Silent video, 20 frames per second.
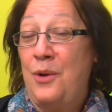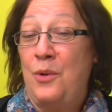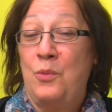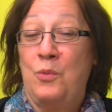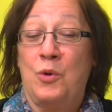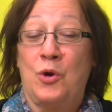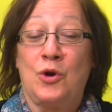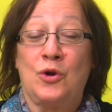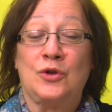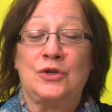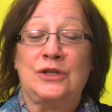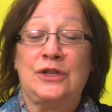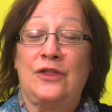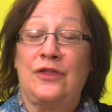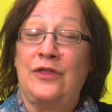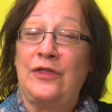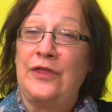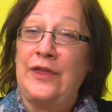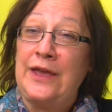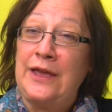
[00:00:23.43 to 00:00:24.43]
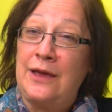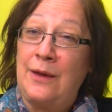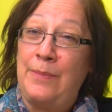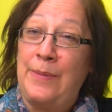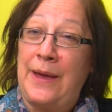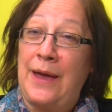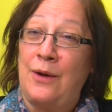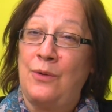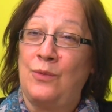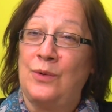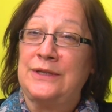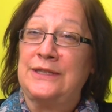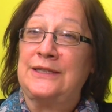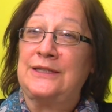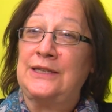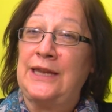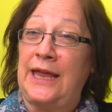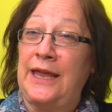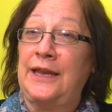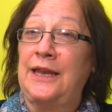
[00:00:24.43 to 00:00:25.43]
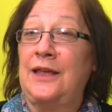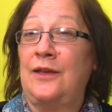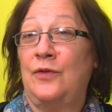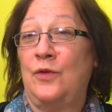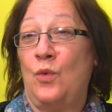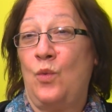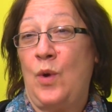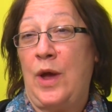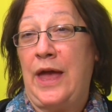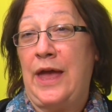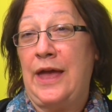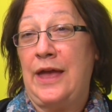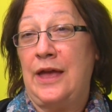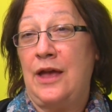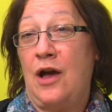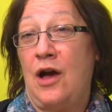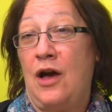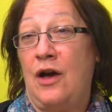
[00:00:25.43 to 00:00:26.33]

were to think about what's standing in the way